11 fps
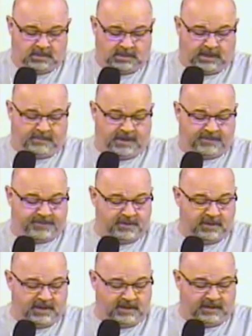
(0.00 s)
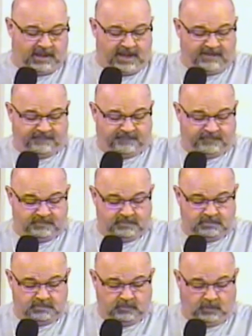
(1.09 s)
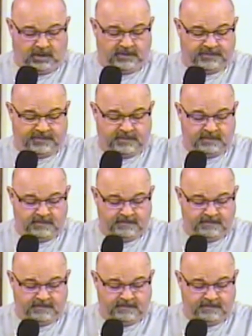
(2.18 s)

Now, my theory in life was